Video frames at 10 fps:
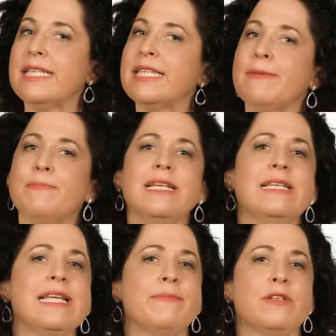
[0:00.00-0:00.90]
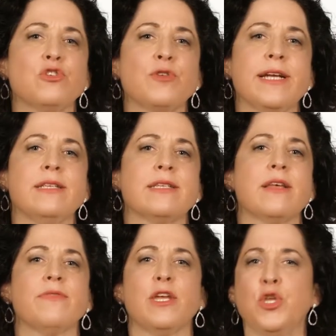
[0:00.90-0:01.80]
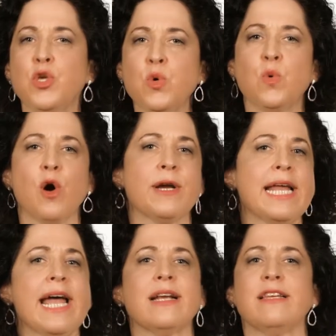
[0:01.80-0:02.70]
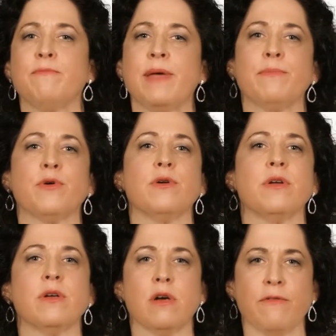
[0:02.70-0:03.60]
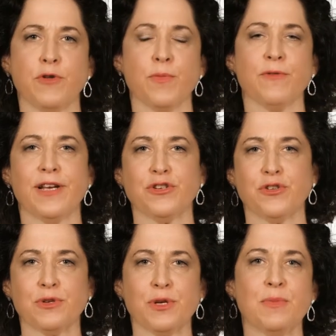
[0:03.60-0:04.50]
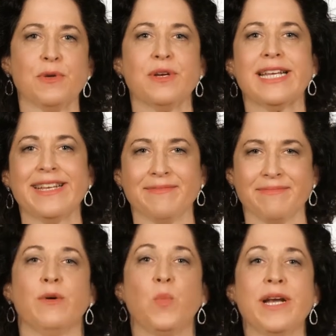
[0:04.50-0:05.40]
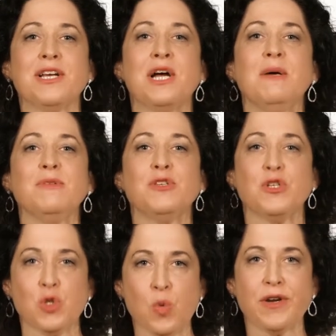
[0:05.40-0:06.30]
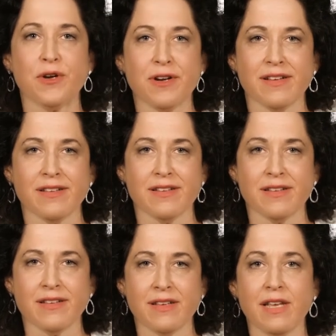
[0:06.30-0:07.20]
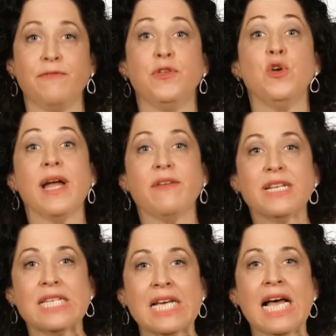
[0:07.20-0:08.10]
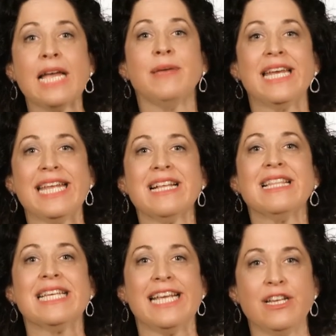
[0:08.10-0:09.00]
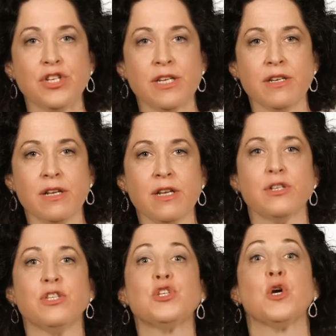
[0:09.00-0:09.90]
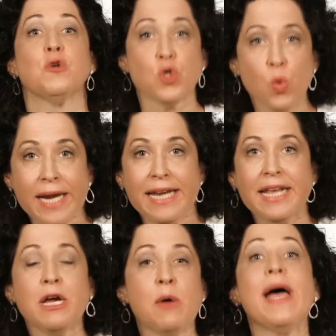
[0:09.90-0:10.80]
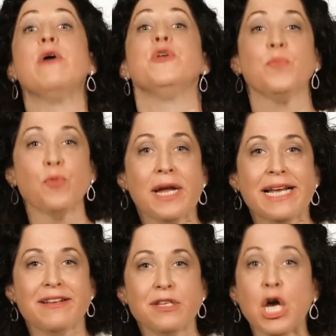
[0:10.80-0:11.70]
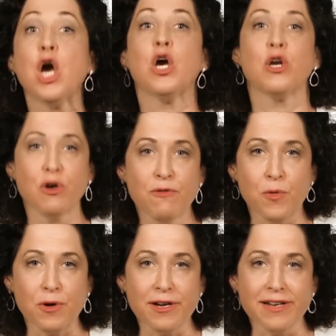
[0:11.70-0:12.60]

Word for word: It simply demonstrates that you are an active member of your professional community. When it comes to Twitter, if you have the time and inclination to start tweeting about your brand, go for